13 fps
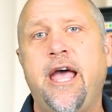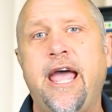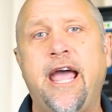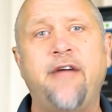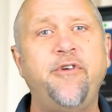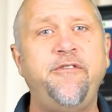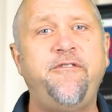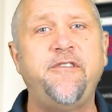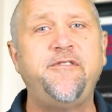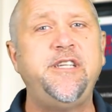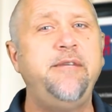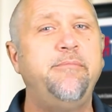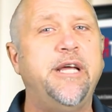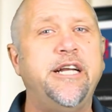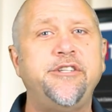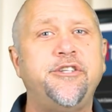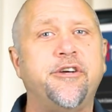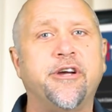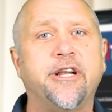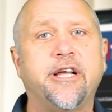Every 15
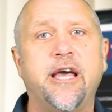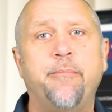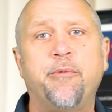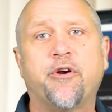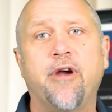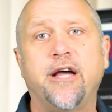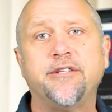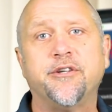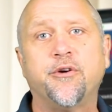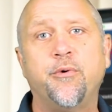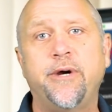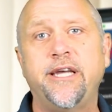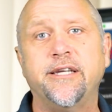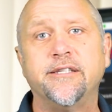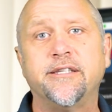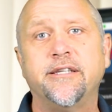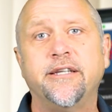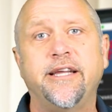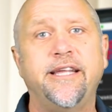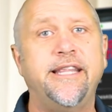minutes, you're going to come across a quiz,
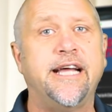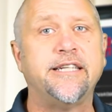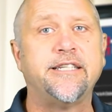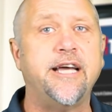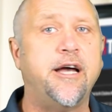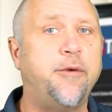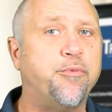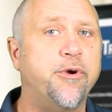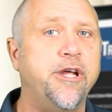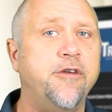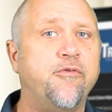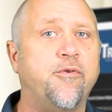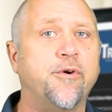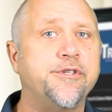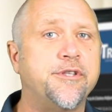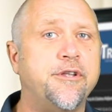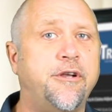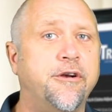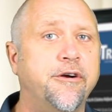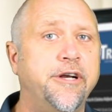and that's to help reinforce the
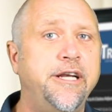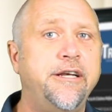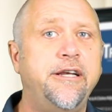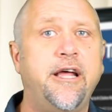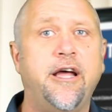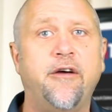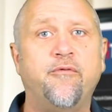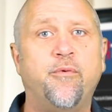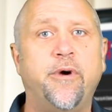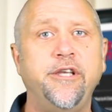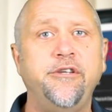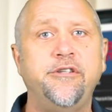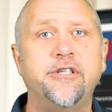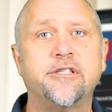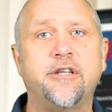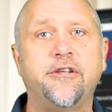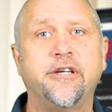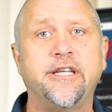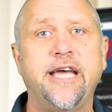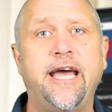learning of what you just
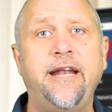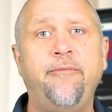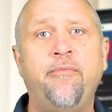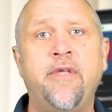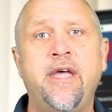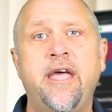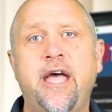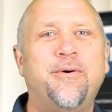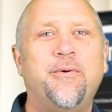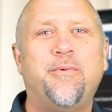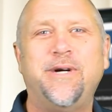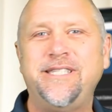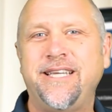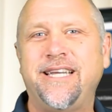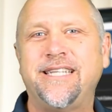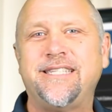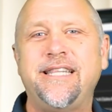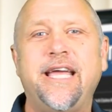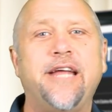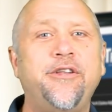looked at. Once you get
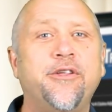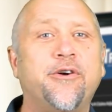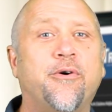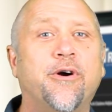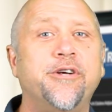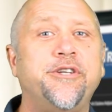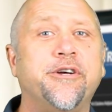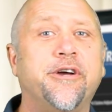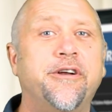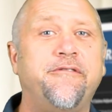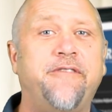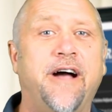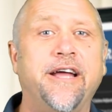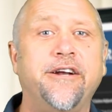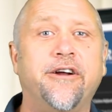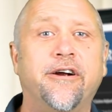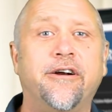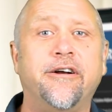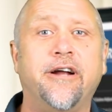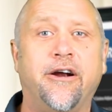to the end of the course, you're going to find
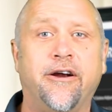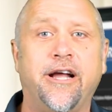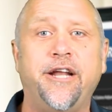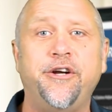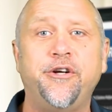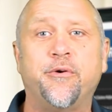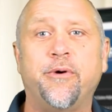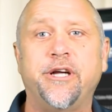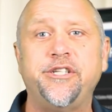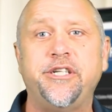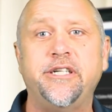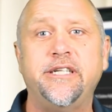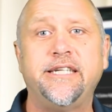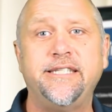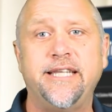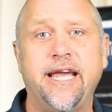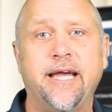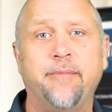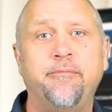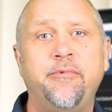our 100-question
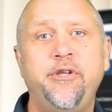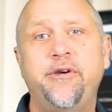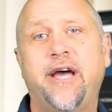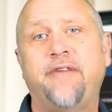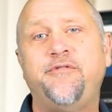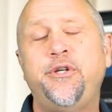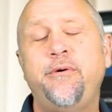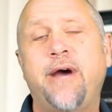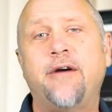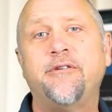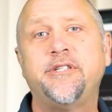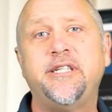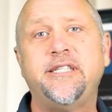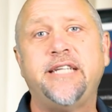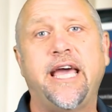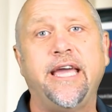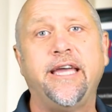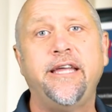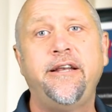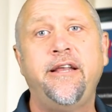exam. You have 2 hours to
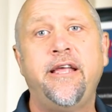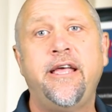take it.